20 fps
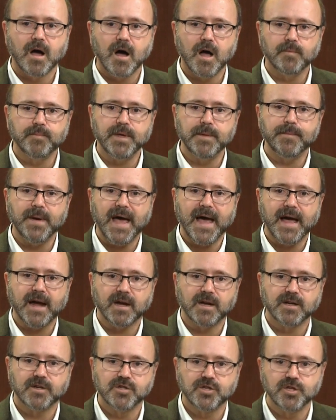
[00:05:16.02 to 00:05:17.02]
I'll be
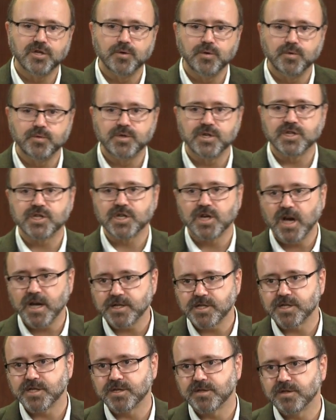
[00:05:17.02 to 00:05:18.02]
back to
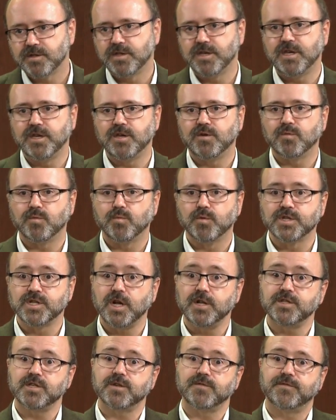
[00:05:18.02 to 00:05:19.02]
discuss the
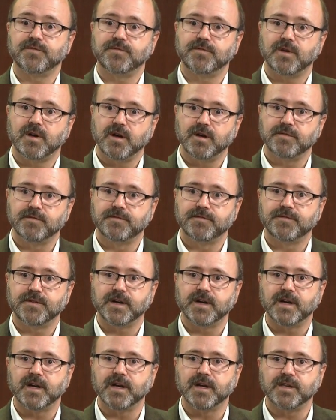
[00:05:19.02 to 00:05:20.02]
results of, of
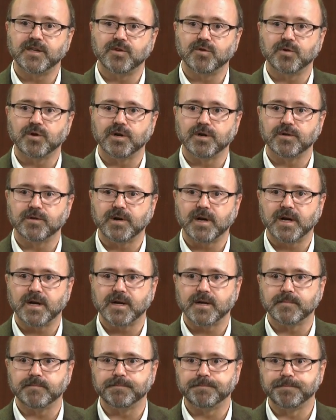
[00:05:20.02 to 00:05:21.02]
uh, your
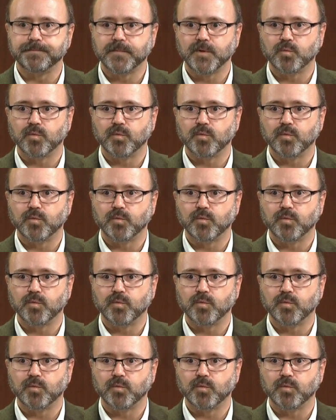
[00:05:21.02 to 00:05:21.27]
um,